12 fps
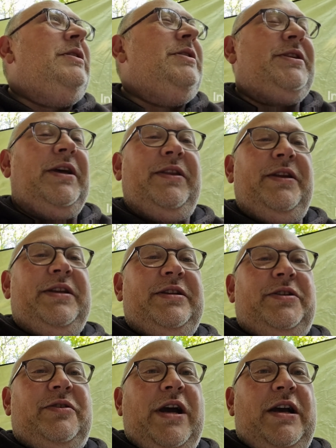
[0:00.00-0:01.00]
Southern
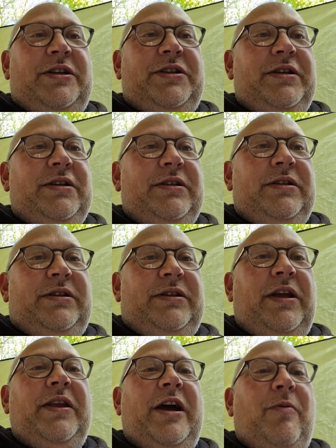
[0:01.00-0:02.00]

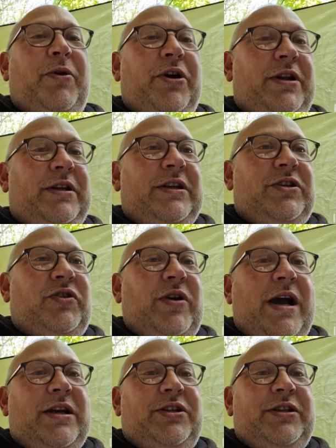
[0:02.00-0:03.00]
Alberta
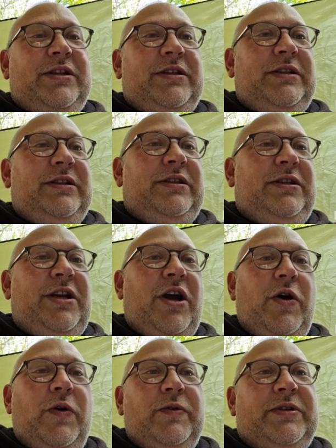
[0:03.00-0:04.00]
Distractions,
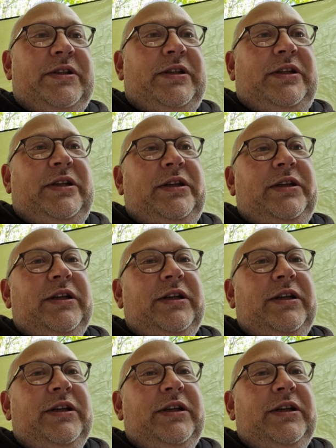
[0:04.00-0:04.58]
Yoast,